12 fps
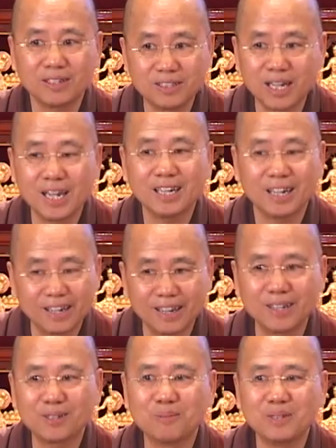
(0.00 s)
attained
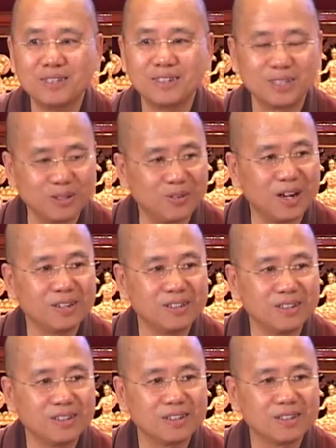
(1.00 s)
enlightenment, nirvana?